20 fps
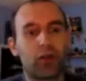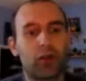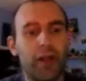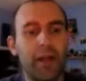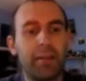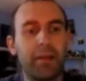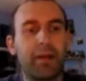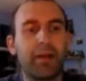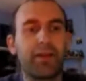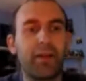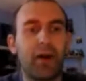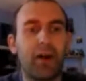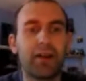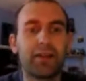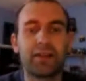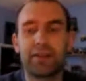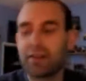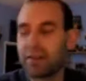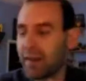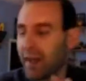streaming
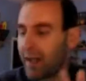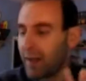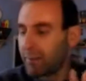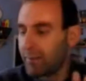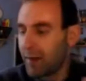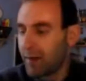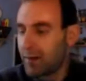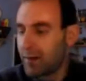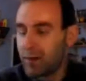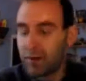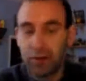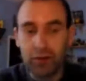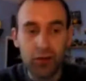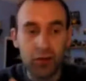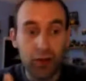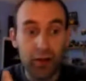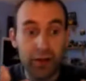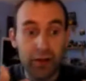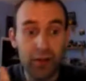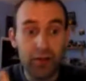device. Today I'm now using
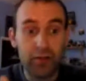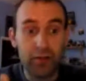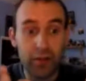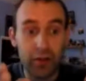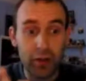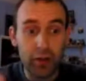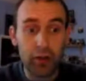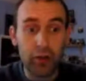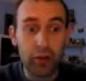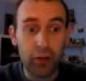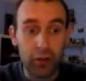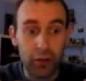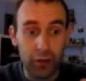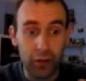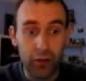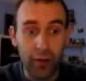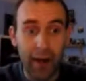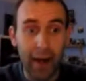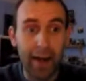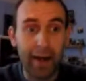trying to use the Google
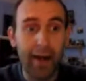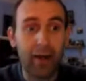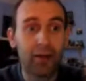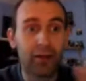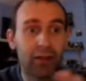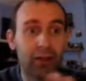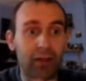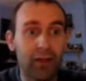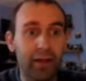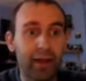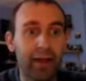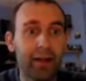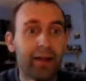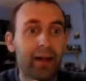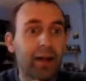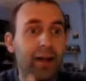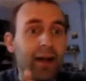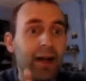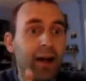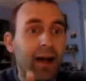sort of Hangout sort of
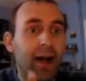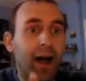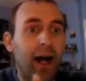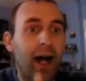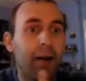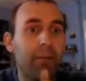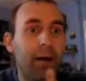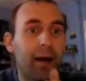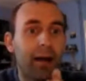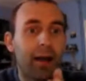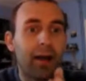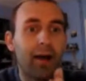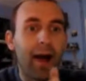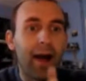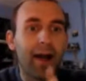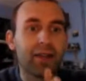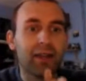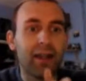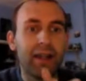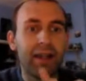thing. Um, hello,
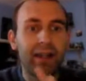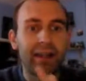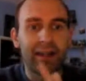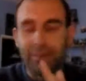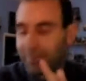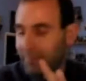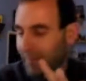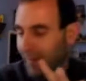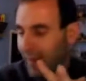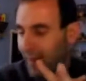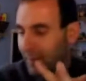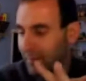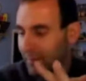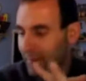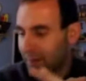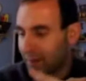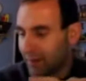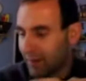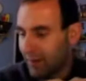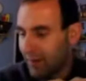Ashley. Um,
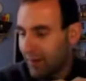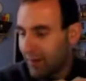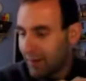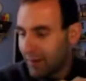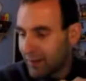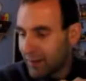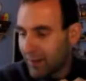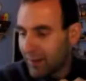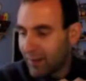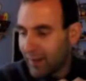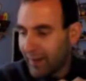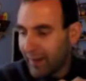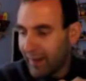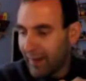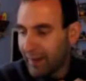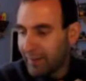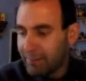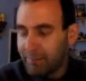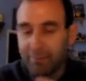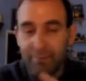it's uh, over
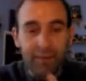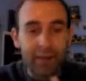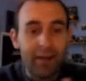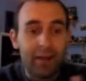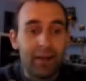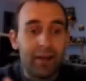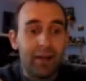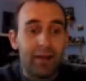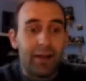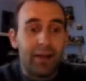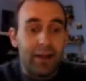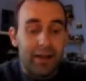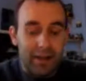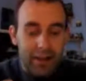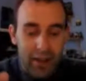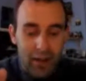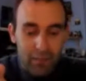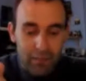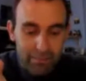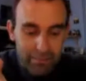there.
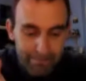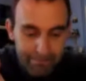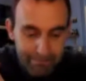So